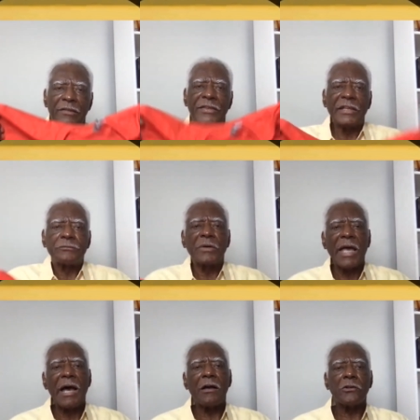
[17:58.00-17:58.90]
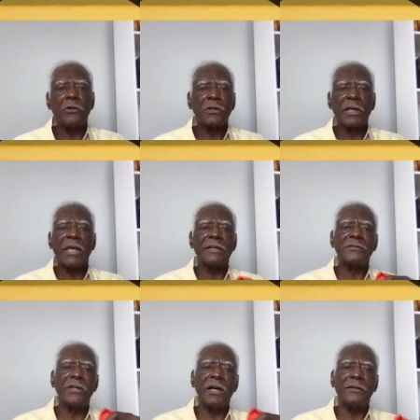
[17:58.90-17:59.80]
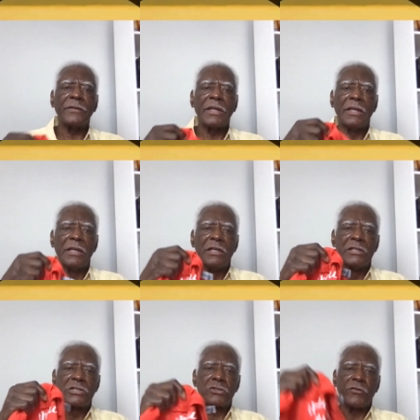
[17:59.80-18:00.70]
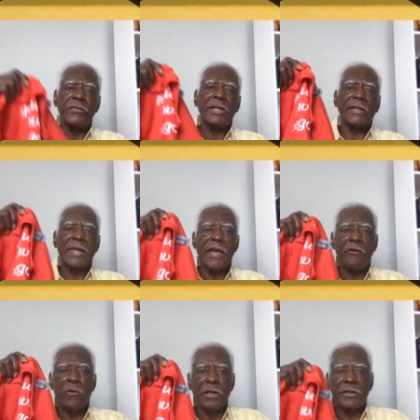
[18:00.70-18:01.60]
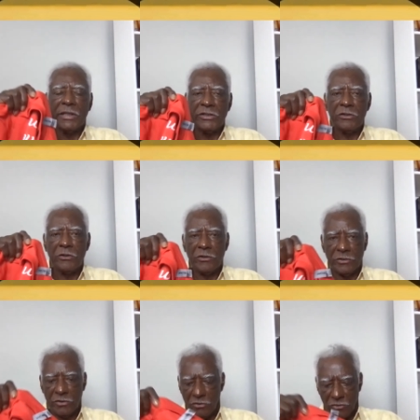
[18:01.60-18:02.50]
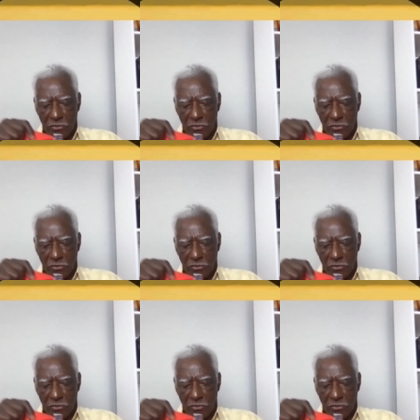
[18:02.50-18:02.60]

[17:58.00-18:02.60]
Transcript: That's what our Lord has done. So if you would like to have one in your your